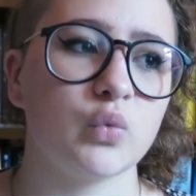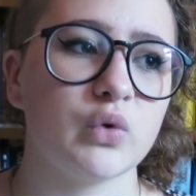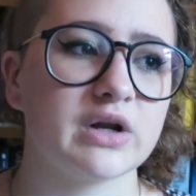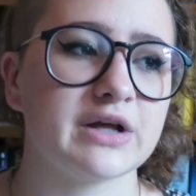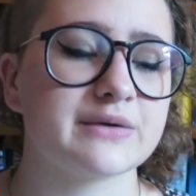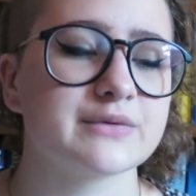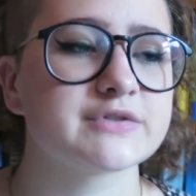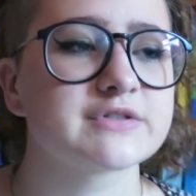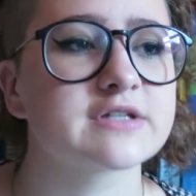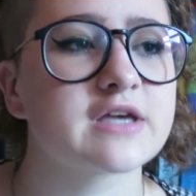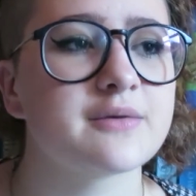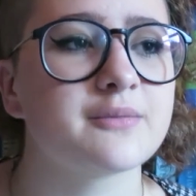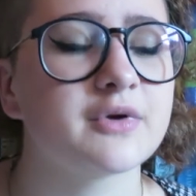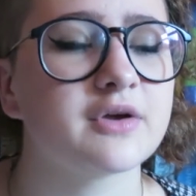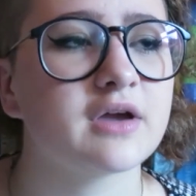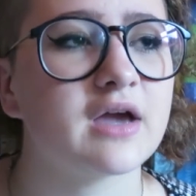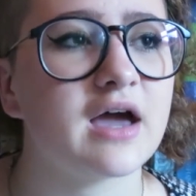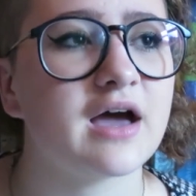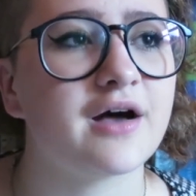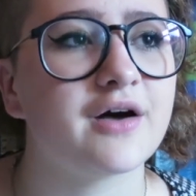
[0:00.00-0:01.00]
When I was
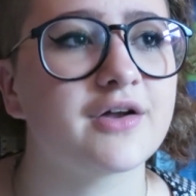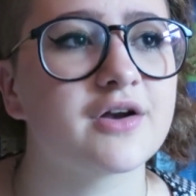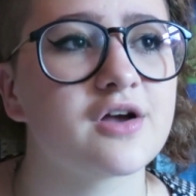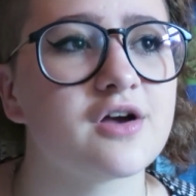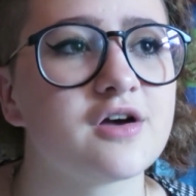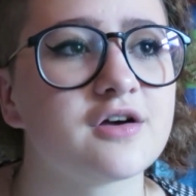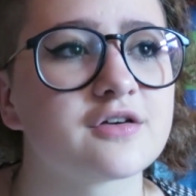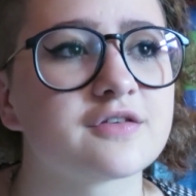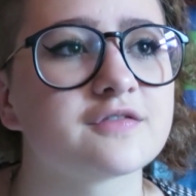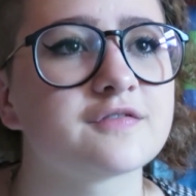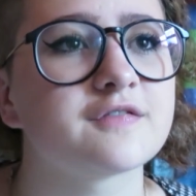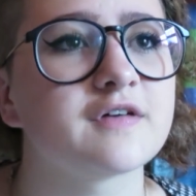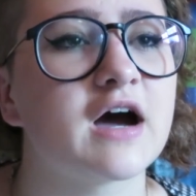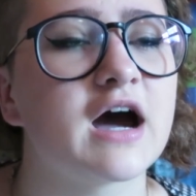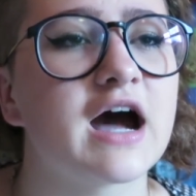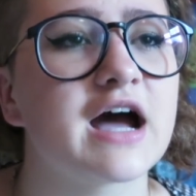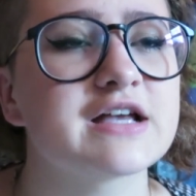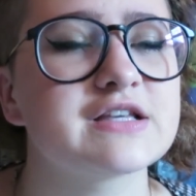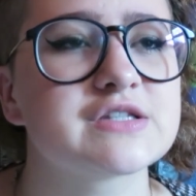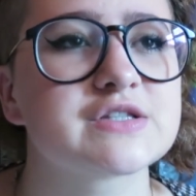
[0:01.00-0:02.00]
coming out of
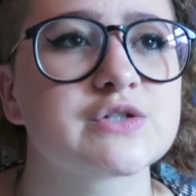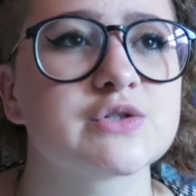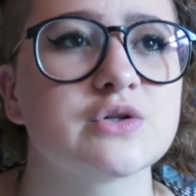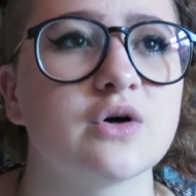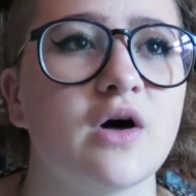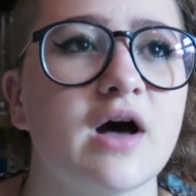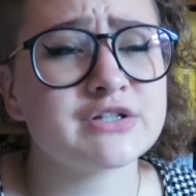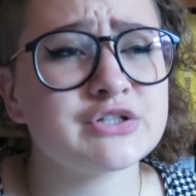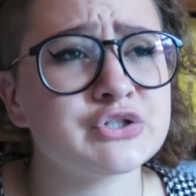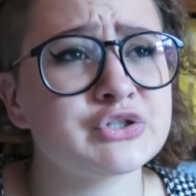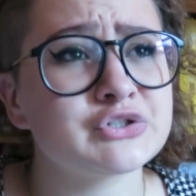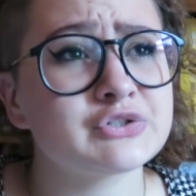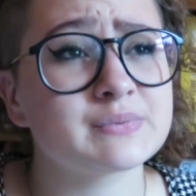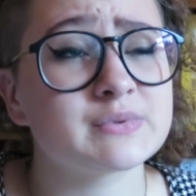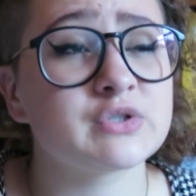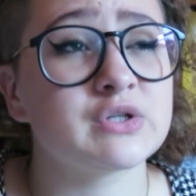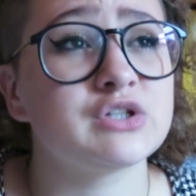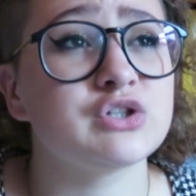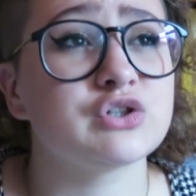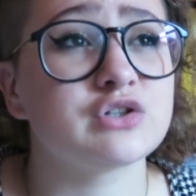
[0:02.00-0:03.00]
high school, I had to choose
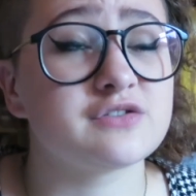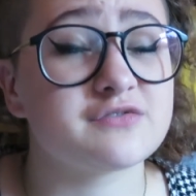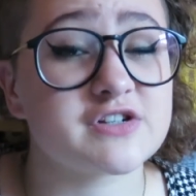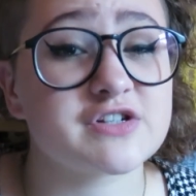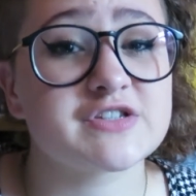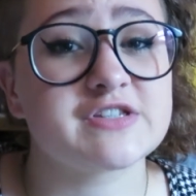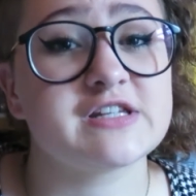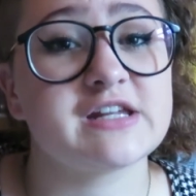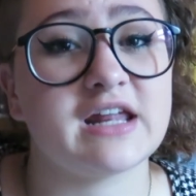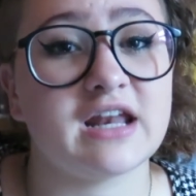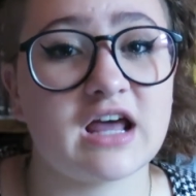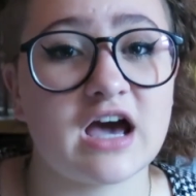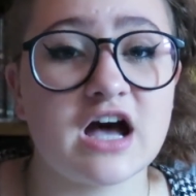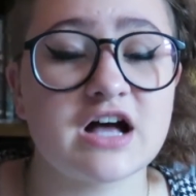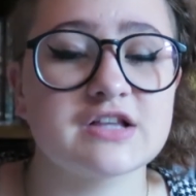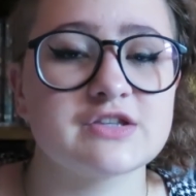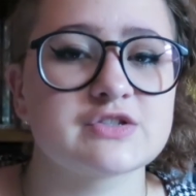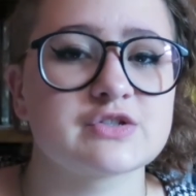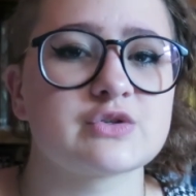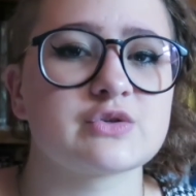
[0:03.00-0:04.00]
between university and
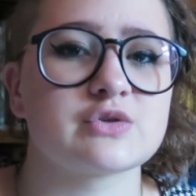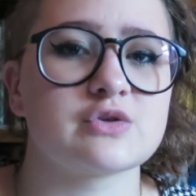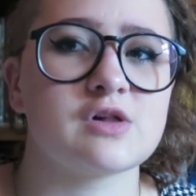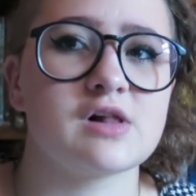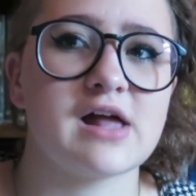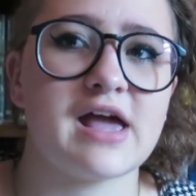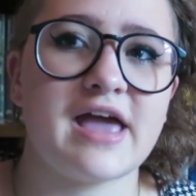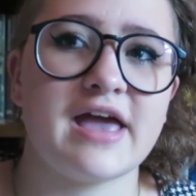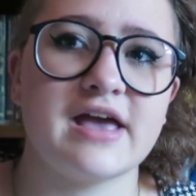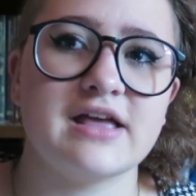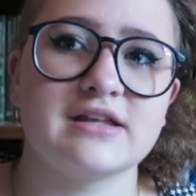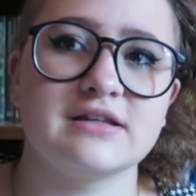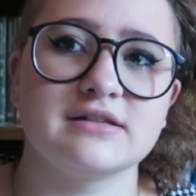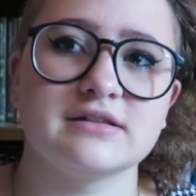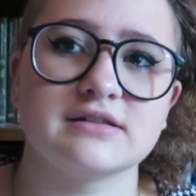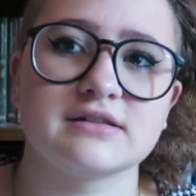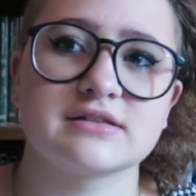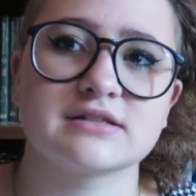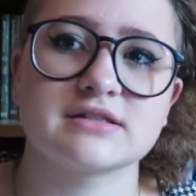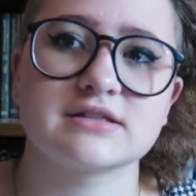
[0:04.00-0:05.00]
art school,
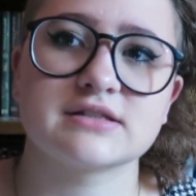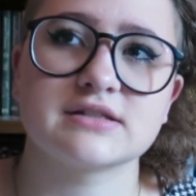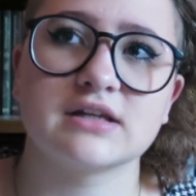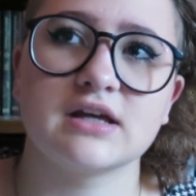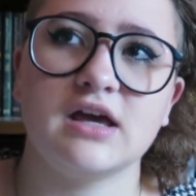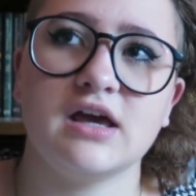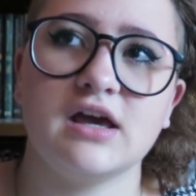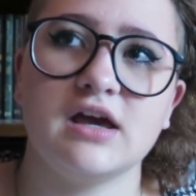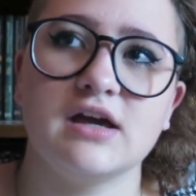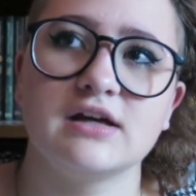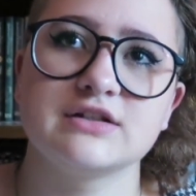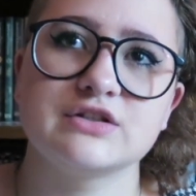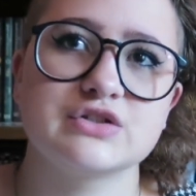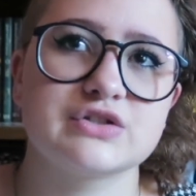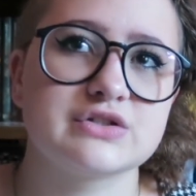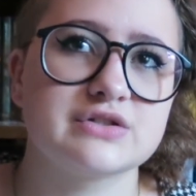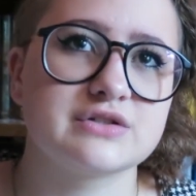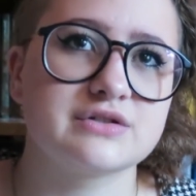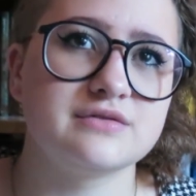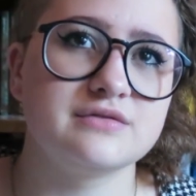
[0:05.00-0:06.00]
and
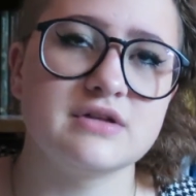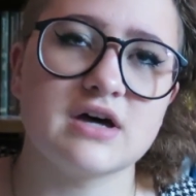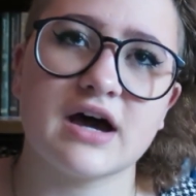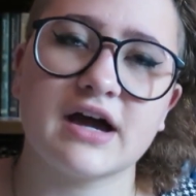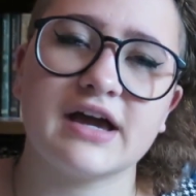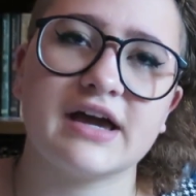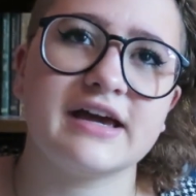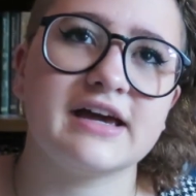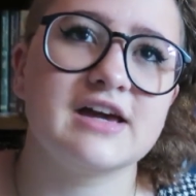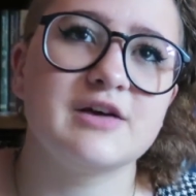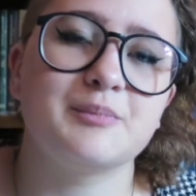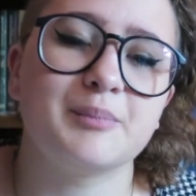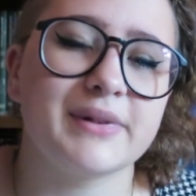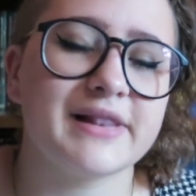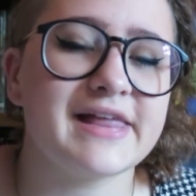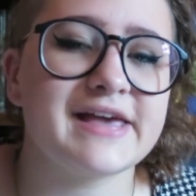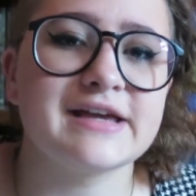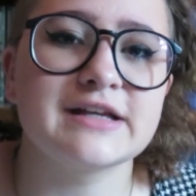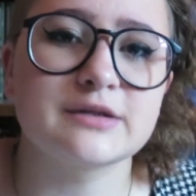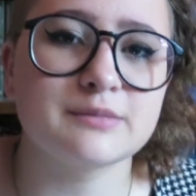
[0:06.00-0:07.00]
it
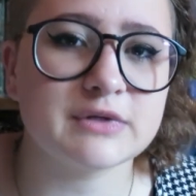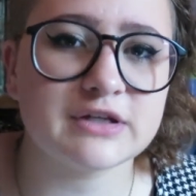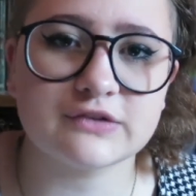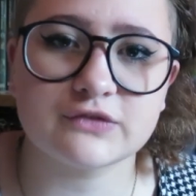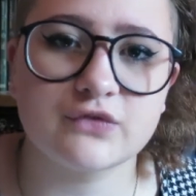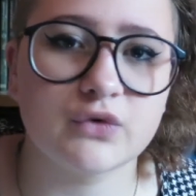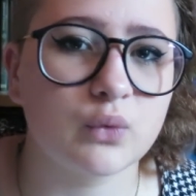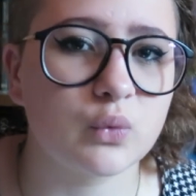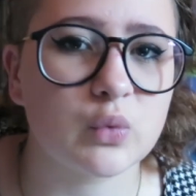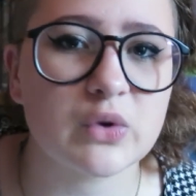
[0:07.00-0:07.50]
plagued me for